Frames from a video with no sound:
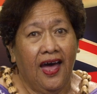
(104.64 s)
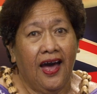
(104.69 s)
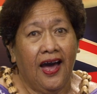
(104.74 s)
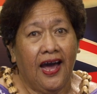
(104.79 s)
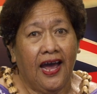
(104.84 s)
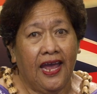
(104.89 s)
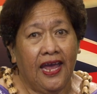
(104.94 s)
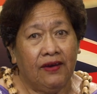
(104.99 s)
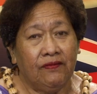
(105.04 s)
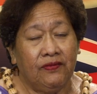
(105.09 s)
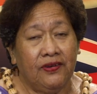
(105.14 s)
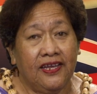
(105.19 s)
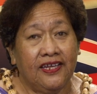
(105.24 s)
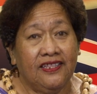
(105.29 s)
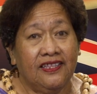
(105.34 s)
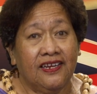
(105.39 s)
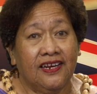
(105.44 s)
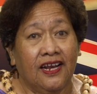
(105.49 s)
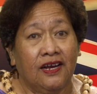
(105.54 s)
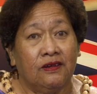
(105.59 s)
I have led
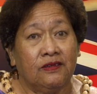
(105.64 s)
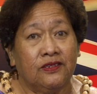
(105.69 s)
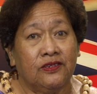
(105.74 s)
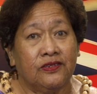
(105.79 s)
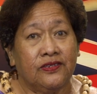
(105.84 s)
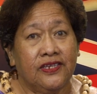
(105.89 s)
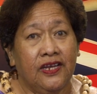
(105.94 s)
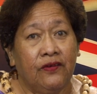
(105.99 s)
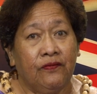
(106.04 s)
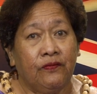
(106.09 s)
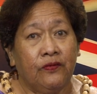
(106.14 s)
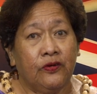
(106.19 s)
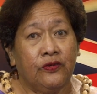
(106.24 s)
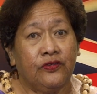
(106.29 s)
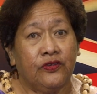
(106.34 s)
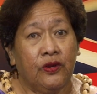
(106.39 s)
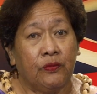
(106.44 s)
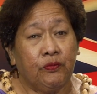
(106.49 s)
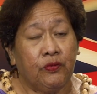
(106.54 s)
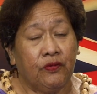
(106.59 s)
the council's
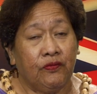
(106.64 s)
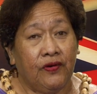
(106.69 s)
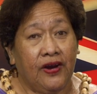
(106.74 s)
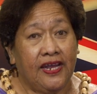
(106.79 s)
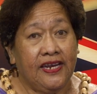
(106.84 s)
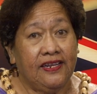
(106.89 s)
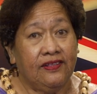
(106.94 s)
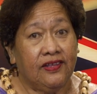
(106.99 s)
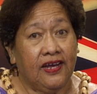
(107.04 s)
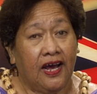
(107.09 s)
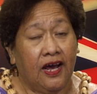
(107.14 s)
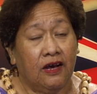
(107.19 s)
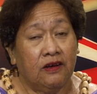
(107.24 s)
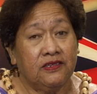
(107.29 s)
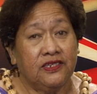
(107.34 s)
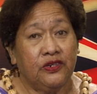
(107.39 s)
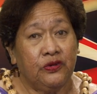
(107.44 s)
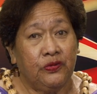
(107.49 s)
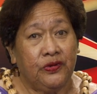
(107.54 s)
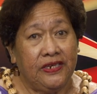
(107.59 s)
efforts on providing the
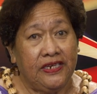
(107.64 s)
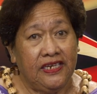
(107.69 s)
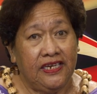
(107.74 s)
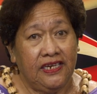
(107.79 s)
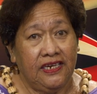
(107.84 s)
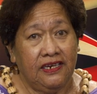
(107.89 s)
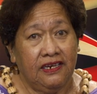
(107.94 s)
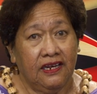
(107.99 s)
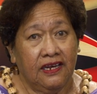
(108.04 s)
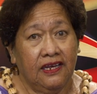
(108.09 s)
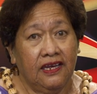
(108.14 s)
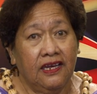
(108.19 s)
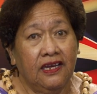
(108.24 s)
housing we need,